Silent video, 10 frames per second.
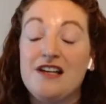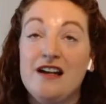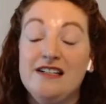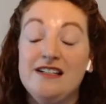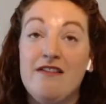
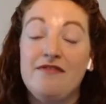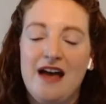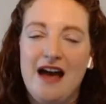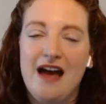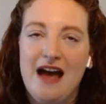loved
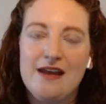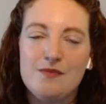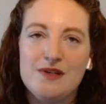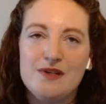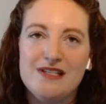that. And it
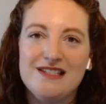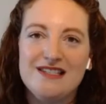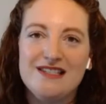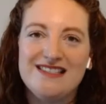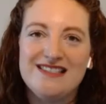was
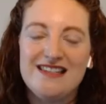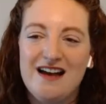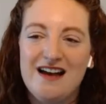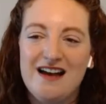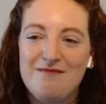
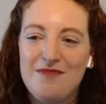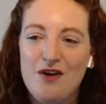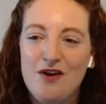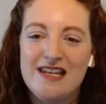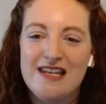a
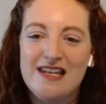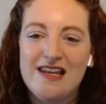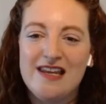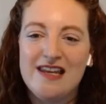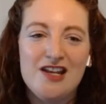real
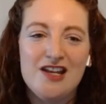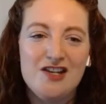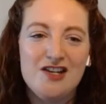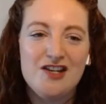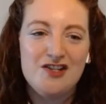
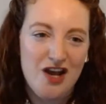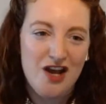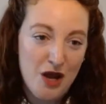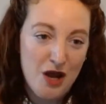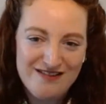tearjerker
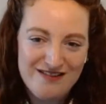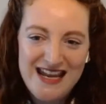moment.